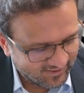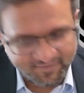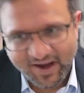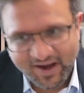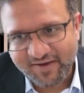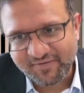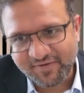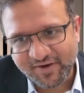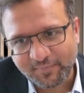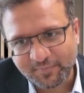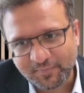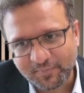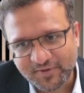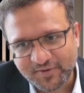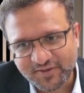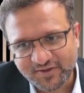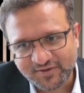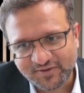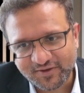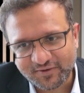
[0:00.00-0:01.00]
I've helped
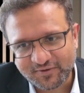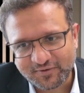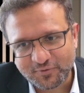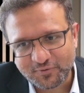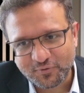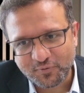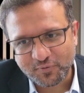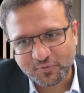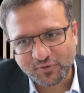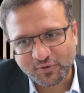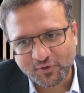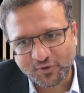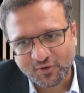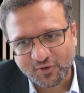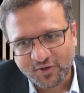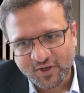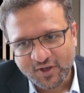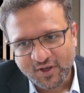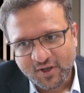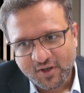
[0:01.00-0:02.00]
businesses do,
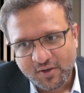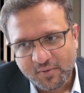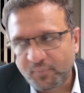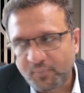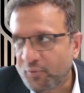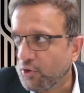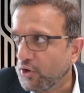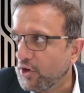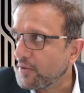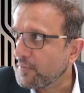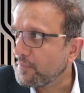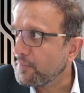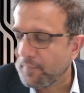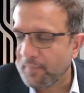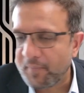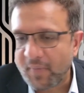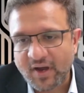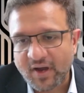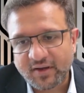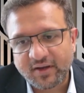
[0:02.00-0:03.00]
product
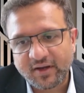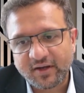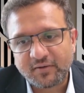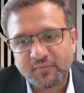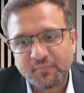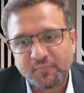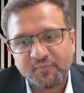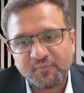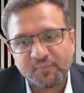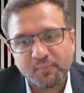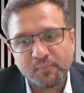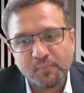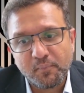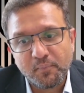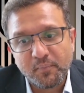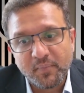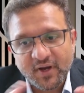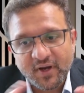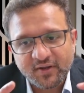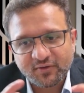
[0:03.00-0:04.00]
market
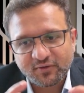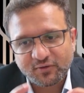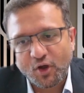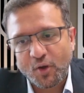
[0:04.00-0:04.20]
mix